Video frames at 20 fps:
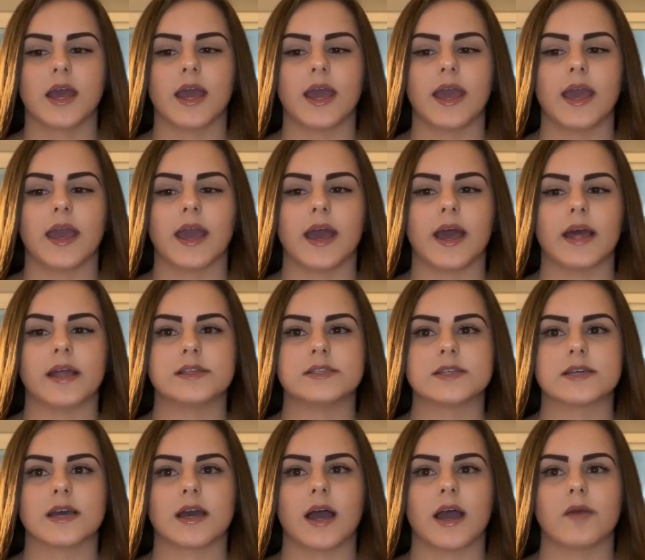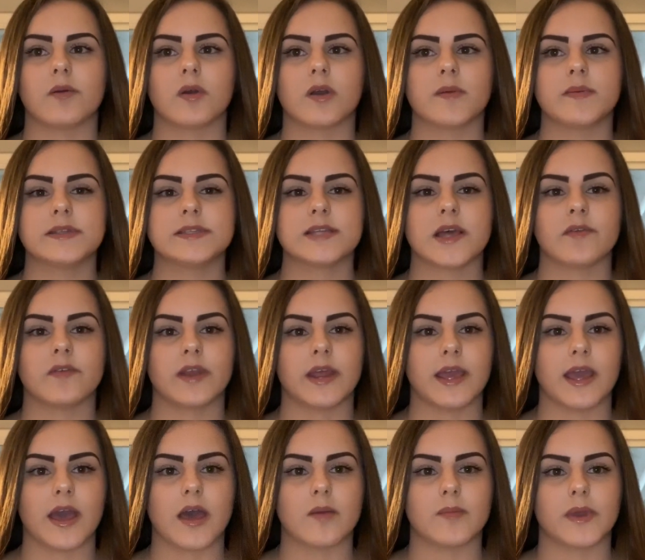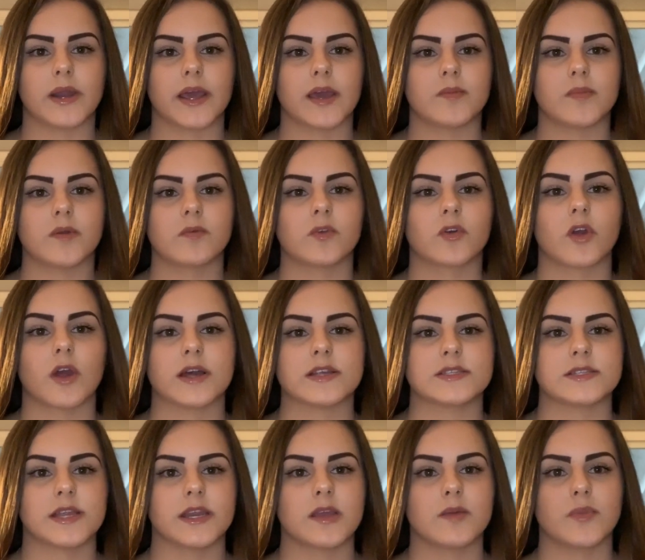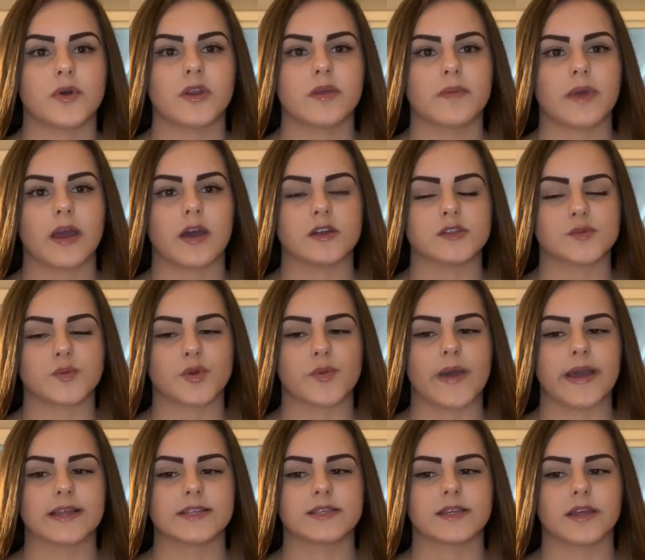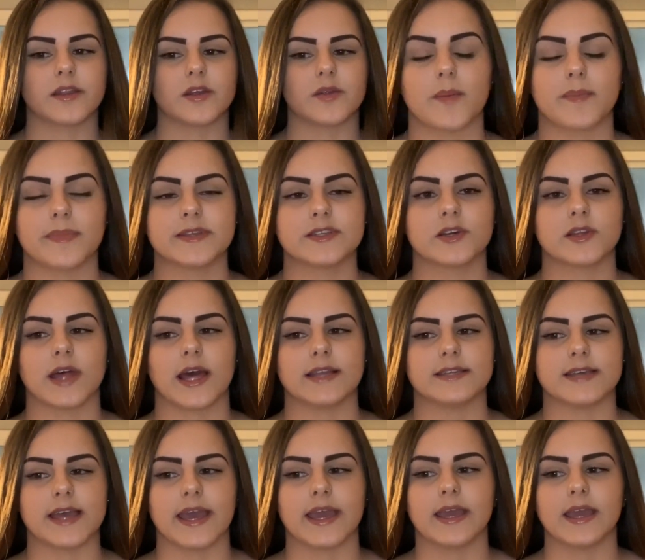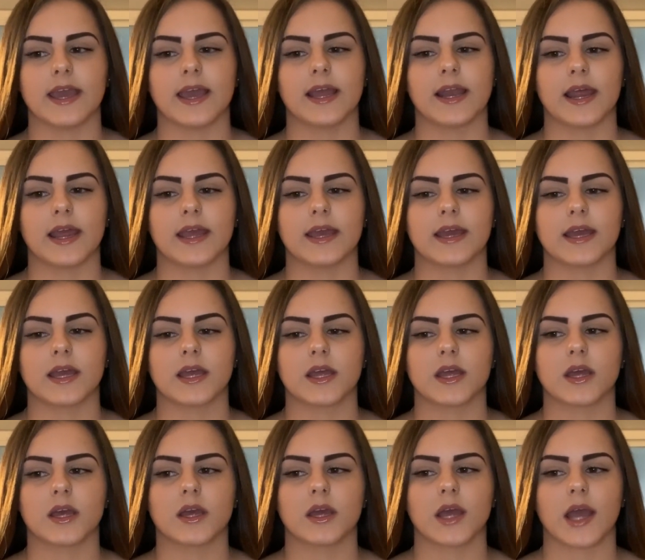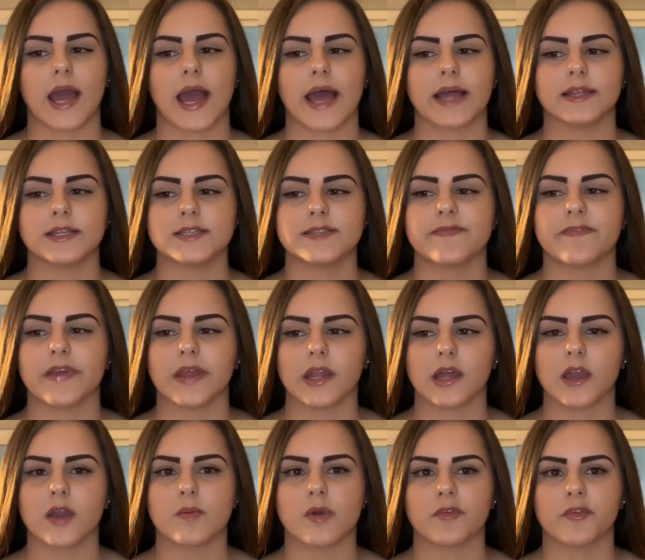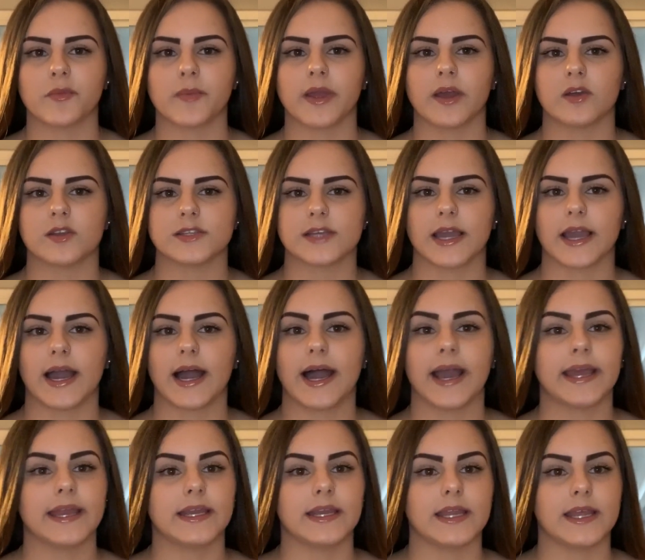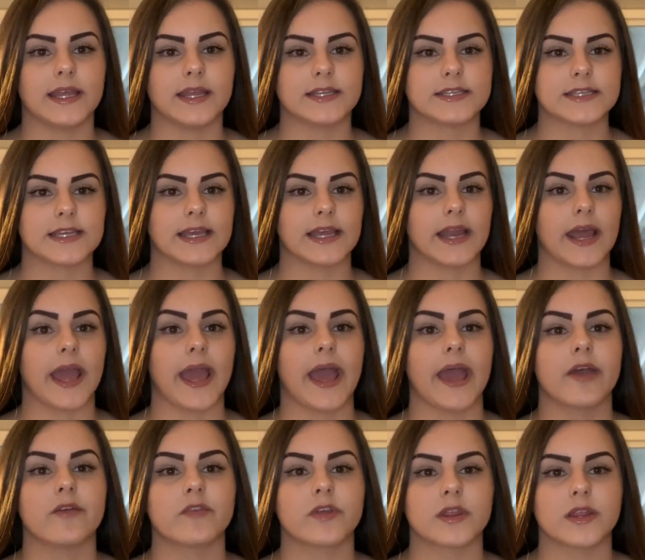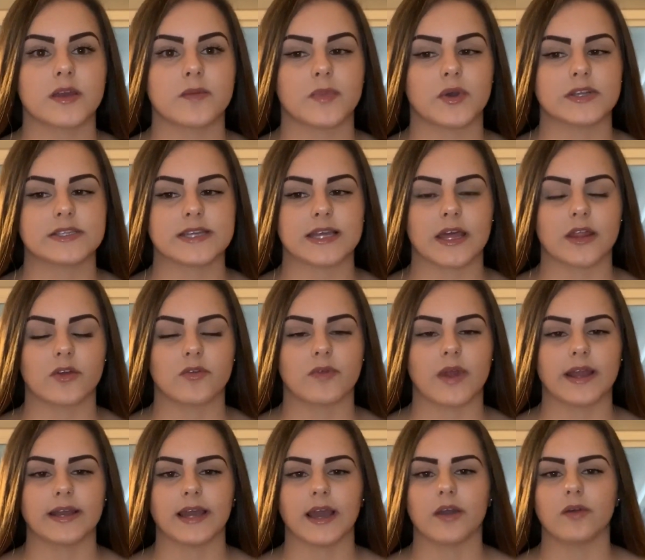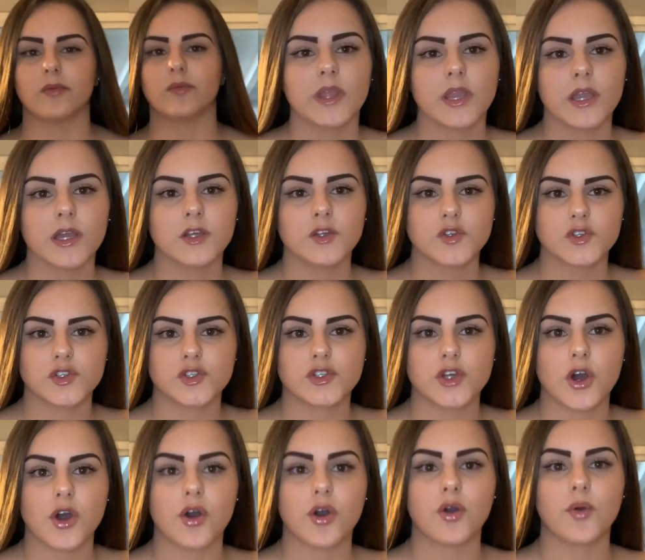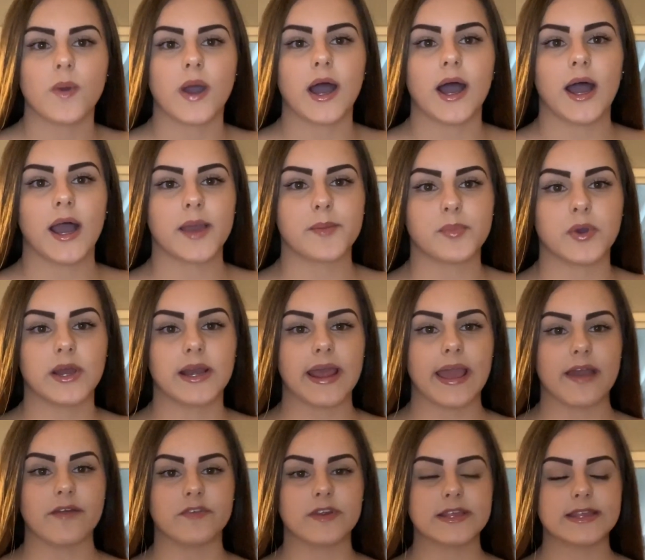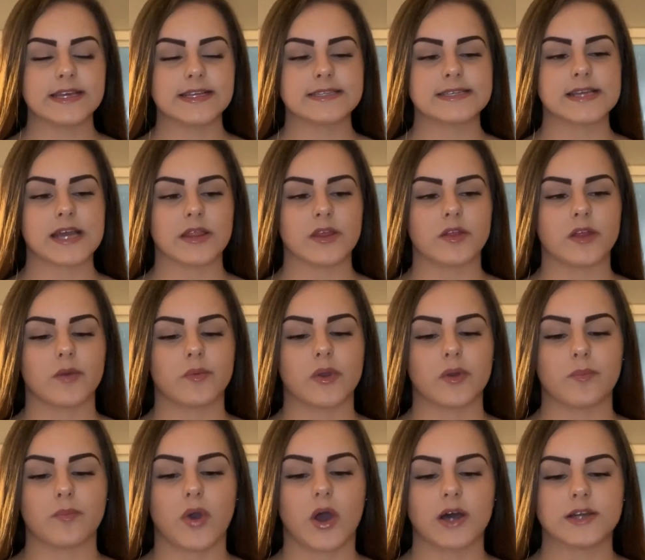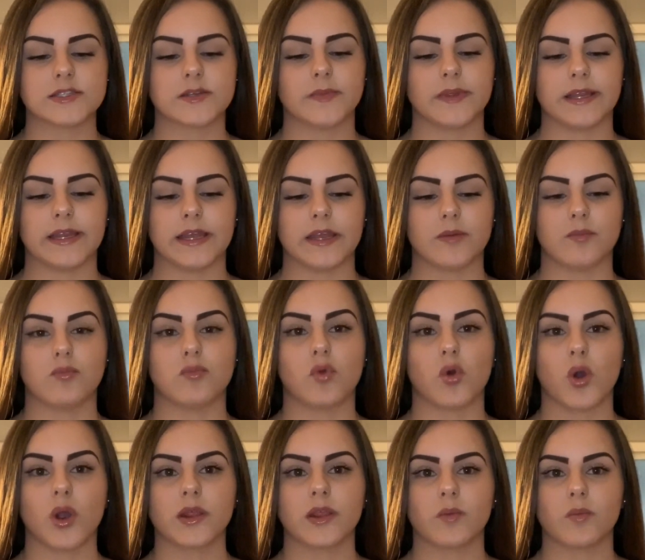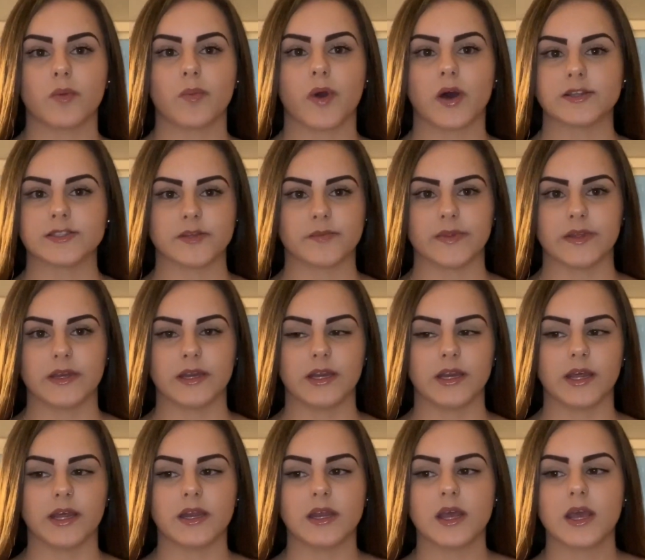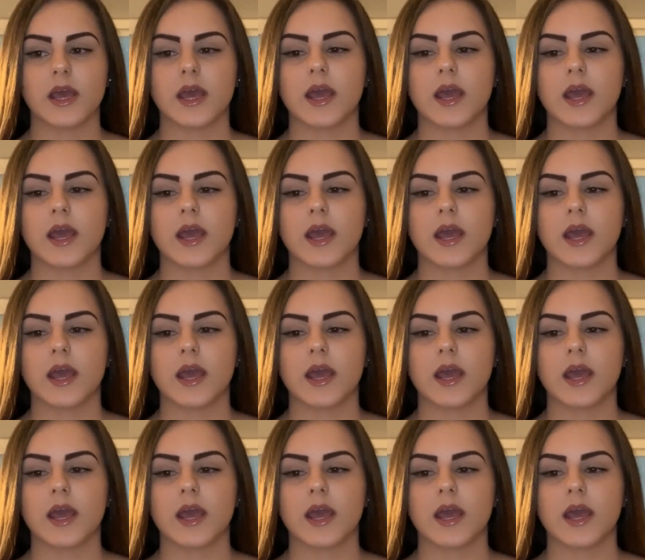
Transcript: and I woke up at 7 a.m. and I had been procrastinating putting my hospital bag together up until that day, and I had this feeling come over me. I was like, I need to get everything put together right now. So I put everything together that we possibly need, more than we possibly needed.